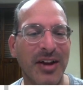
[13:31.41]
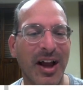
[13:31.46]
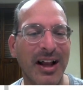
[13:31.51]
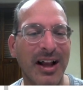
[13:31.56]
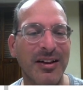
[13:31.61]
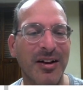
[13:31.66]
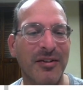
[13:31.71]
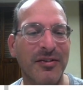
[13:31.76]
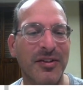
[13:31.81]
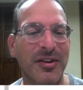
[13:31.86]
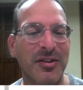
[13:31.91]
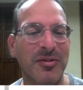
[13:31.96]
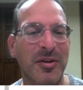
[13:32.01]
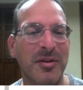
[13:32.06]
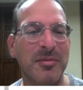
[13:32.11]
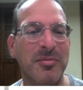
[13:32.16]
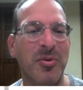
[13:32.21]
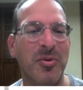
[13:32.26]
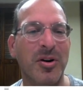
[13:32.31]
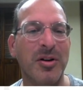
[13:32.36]
I love this
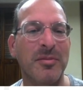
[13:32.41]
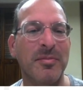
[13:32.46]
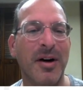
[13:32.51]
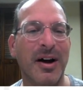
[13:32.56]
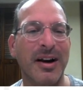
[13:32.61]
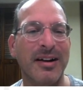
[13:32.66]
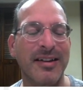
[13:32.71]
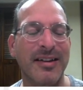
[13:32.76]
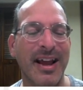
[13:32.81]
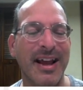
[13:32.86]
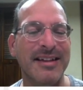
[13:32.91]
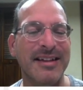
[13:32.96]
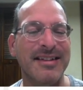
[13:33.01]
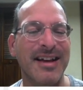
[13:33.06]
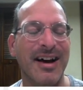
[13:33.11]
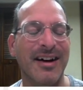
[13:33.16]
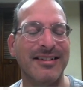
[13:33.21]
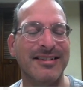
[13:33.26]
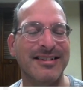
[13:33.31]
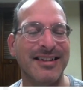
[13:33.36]
one. Porta potties, heads
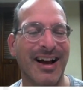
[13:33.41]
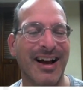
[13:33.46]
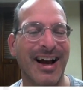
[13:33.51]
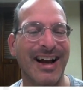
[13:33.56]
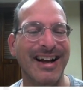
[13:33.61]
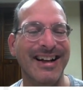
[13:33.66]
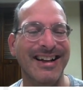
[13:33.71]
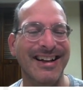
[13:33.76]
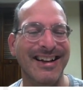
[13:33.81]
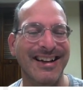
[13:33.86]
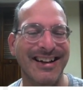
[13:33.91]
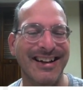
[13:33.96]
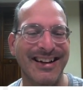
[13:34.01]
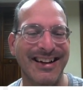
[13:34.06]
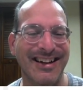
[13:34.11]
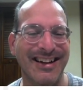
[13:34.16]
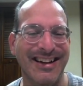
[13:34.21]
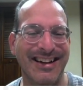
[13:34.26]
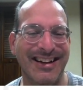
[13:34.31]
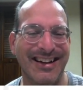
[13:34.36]
outside.
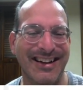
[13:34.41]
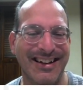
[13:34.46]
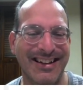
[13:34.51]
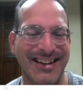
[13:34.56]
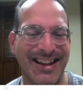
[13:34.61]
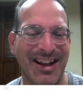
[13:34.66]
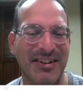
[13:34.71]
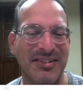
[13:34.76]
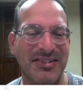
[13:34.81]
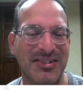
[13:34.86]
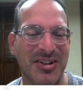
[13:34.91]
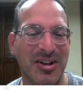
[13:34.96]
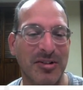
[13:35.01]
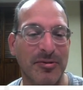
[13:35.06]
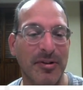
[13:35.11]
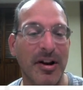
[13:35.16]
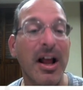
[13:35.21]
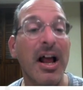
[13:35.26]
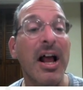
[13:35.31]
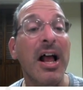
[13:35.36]
that was a good one.